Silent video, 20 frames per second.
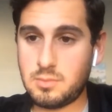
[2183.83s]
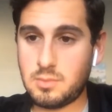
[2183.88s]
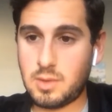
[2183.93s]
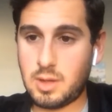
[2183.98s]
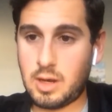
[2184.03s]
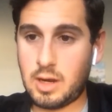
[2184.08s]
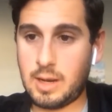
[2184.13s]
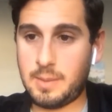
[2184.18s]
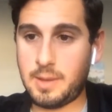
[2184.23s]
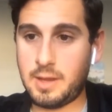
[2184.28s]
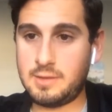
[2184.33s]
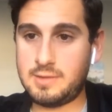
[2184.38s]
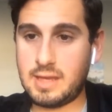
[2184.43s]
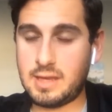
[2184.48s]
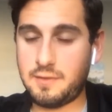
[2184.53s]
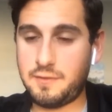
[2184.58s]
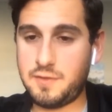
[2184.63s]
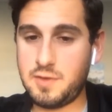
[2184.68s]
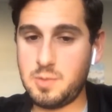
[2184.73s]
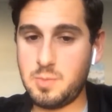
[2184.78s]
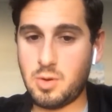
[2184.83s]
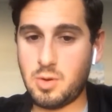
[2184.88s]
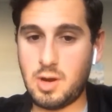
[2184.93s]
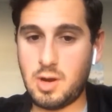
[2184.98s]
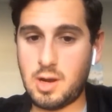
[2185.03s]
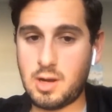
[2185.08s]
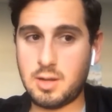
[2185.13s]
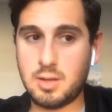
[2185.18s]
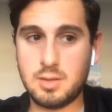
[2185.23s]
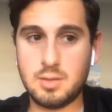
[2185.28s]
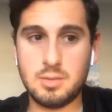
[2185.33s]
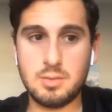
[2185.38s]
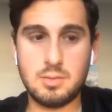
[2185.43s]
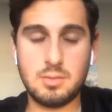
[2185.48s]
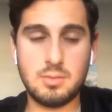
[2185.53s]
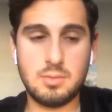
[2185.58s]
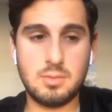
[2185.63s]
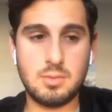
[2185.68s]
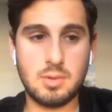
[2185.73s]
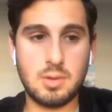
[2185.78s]
All right, I'm going to take a few more
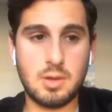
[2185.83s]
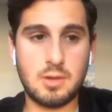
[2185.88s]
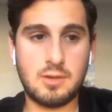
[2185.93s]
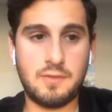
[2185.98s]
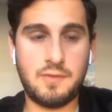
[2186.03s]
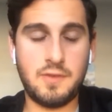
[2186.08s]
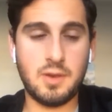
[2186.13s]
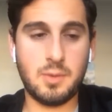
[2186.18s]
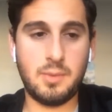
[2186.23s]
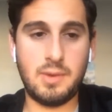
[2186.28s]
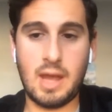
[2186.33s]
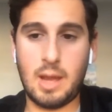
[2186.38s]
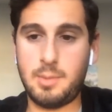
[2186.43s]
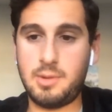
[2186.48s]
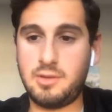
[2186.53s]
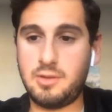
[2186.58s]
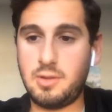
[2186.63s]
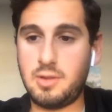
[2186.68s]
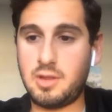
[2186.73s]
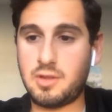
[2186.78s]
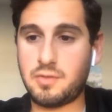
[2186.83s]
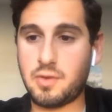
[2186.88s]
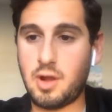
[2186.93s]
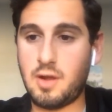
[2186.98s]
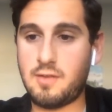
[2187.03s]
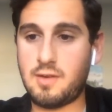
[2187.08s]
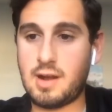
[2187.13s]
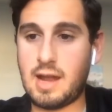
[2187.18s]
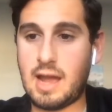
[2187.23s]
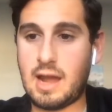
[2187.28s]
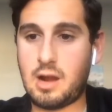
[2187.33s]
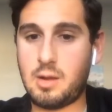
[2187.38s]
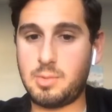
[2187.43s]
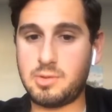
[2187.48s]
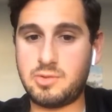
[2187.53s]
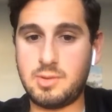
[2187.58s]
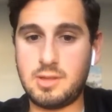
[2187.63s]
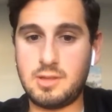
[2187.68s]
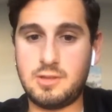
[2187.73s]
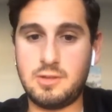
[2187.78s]
because I feel like we've now been doing this for over an hour
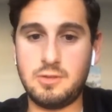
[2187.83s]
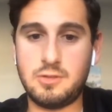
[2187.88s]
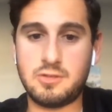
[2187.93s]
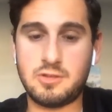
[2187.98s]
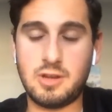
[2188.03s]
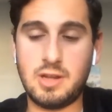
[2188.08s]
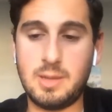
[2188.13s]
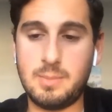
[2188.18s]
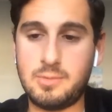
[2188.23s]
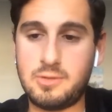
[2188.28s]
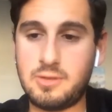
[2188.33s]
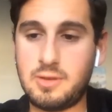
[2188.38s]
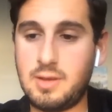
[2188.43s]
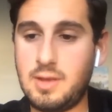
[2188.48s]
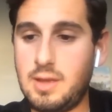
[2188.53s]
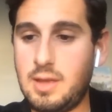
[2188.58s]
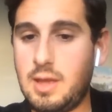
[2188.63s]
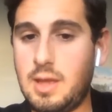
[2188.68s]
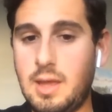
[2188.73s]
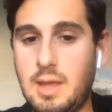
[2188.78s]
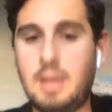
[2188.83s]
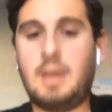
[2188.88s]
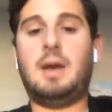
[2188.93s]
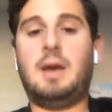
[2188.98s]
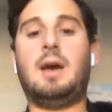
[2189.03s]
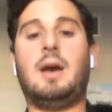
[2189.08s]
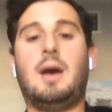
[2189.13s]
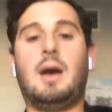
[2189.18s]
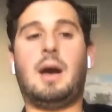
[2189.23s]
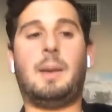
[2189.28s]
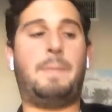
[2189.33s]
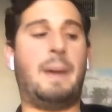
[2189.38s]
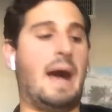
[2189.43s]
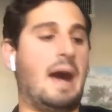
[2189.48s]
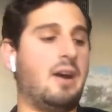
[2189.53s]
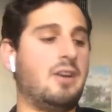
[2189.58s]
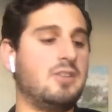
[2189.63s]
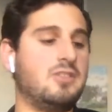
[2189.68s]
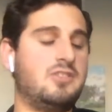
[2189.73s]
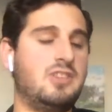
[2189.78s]
between the two streams.
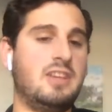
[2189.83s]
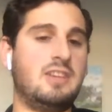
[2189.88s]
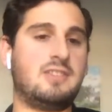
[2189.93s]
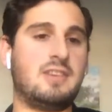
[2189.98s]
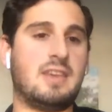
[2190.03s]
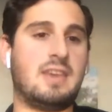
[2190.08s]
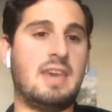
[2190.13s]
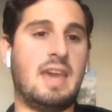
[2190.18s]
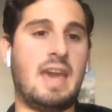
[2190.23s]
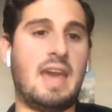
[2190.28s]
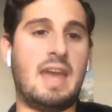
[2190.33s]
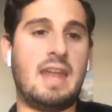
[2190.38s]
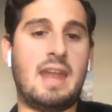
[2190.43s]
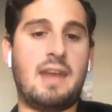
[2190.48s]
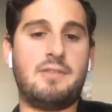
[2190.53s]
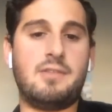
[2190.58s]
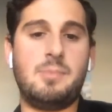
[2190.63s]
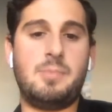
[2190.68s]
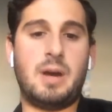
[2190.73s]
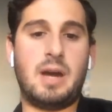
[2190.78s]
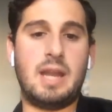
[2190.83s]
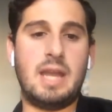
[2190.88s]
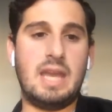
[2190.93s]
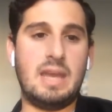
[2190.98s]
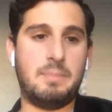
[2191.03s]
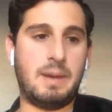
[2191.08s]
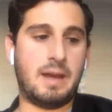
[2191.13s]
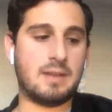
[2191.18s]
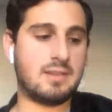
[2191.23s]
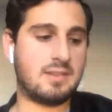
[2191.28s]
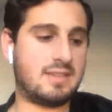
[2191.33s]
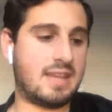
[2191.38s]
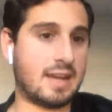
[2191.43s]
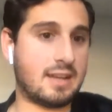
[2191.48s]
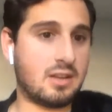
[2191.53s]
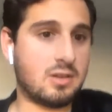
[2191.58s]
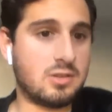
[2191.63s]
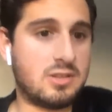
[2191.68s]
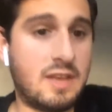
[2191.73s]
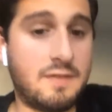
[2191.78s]
Apologies again, everybody, about the
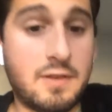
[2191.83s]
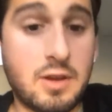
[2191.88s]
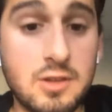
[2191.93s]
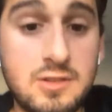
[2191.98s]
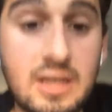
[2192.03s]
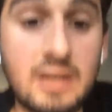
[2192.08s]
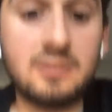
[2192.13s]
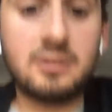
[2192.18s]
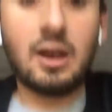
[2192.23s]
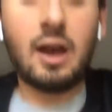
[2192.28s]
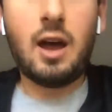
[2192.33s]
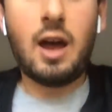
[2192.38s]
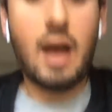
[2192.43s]
technical difficulties.